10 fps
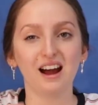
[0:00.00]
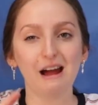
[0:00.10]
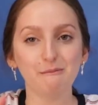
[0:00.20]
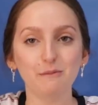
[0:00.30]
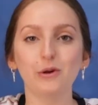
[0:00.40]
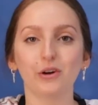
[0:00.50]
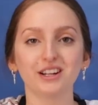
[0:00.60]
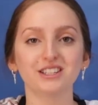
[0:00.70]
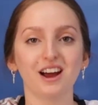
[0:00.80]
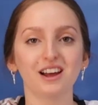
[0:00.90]
I'm not
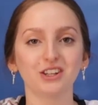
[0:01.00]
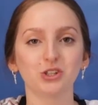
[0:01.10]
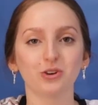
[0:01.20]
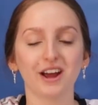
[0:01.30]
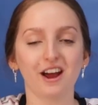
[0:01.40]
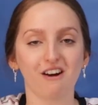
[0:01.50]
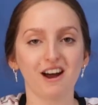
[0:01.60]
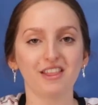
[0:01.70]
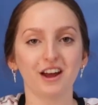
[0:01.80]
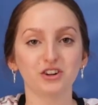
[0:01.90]
entirely sure how
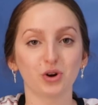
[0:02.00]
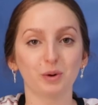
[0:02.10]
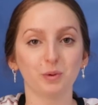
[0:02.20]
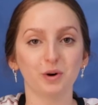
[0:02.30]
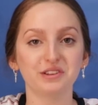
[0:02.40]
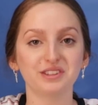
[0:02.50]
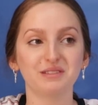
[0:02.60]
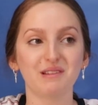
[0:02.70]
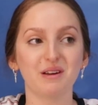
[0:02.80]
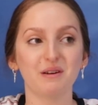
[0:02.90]
high that drop
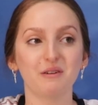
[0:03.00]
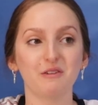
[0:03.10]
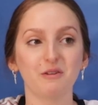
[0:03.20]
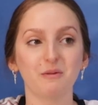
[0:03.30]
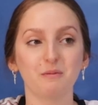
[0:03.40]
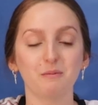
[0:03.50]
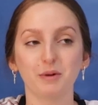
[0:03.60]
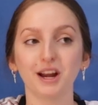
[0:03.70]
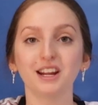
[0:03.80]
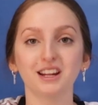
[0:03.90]
was,
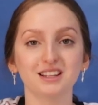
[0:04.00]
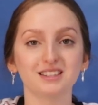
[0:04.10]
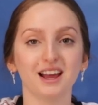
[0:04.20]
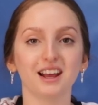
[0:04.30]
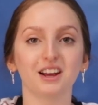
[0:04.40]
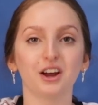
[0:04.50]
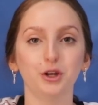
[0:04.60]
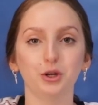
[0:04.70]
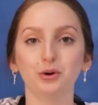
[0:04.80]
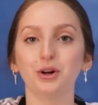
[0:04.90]
but it is like a
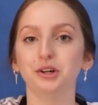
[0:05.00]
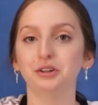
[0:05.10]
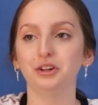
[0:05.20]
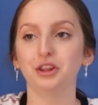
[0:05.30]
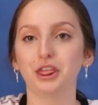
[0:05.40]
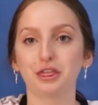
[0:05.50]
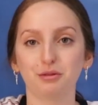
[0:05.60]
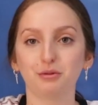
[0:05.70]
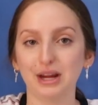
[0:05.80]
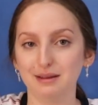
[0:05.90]
good
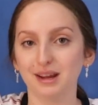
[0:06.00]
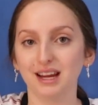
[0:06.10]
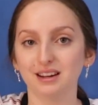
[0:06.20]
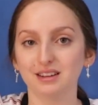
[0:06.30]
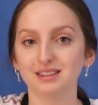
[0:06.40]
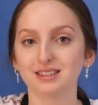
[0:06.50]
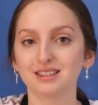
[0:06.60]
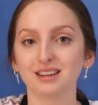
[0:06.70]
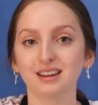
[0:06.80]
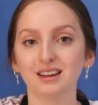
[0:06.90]
3
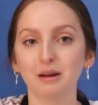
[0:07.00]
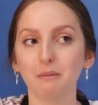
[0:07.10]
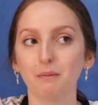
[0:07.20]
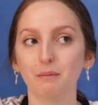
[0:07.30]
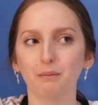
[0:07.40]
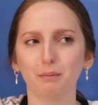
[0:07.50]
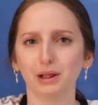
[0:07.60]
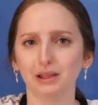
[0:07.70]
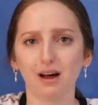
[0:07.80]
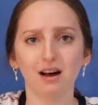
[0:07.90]
meters
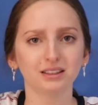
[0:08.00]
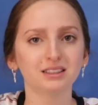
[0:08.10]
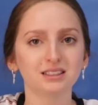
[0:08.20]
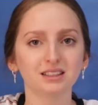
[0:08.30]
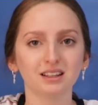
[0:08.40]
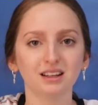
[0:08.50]
plus.